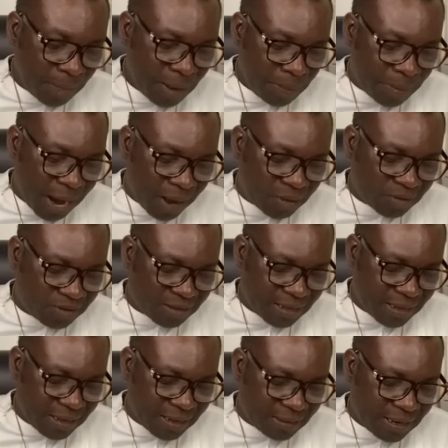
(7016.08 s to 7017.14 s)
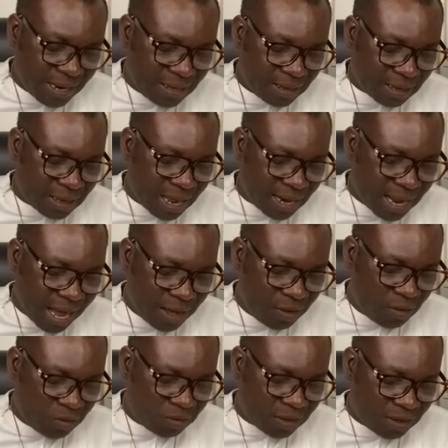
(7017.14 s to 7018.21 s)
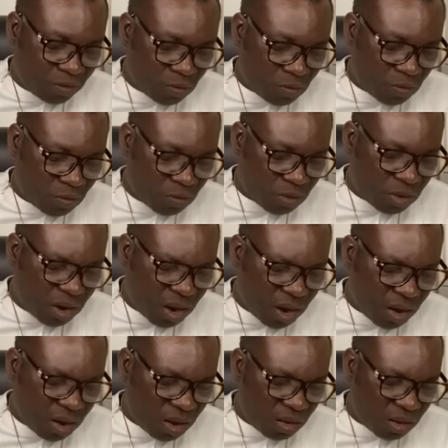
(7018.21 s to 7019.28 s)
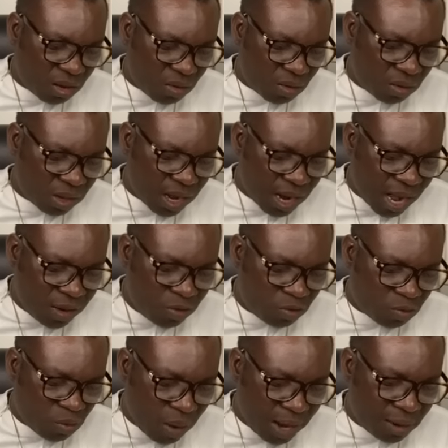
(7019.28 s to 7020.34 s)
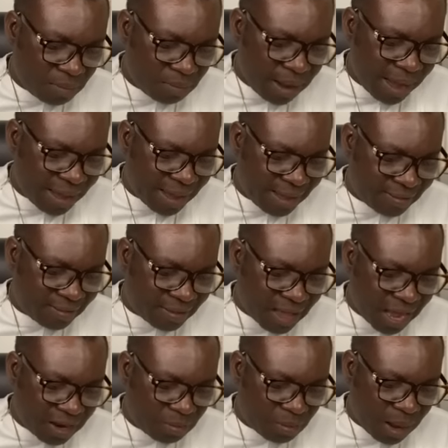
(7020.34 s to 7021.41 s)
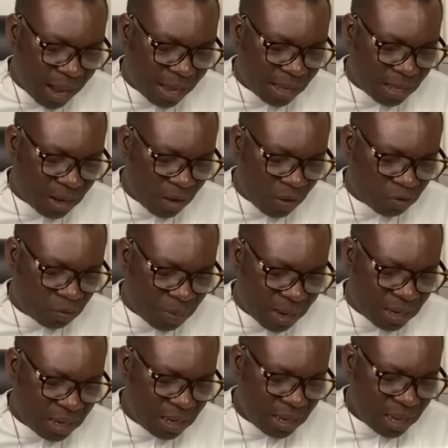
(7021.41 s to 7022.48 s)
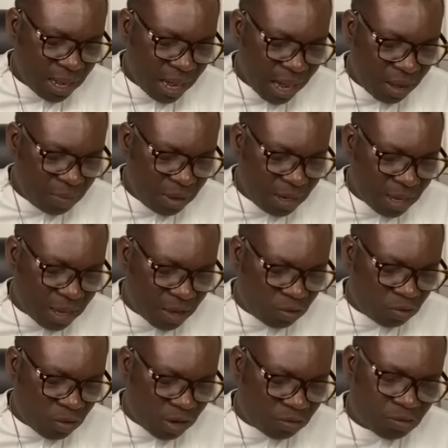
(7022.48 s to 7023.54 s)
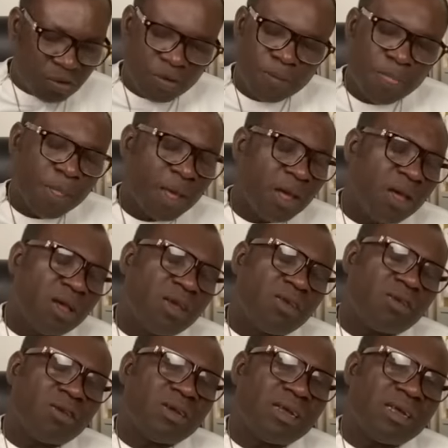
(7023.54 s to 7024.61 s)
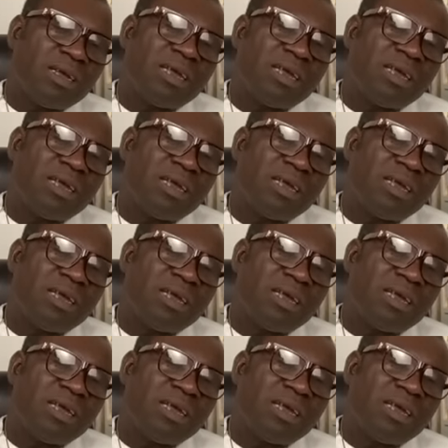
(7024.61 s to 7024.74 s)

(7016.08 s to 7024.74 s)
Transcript: Mami Brago say, Daddy, can I use it? Can I use one, my kids and my husband? I mean the kids restroom. So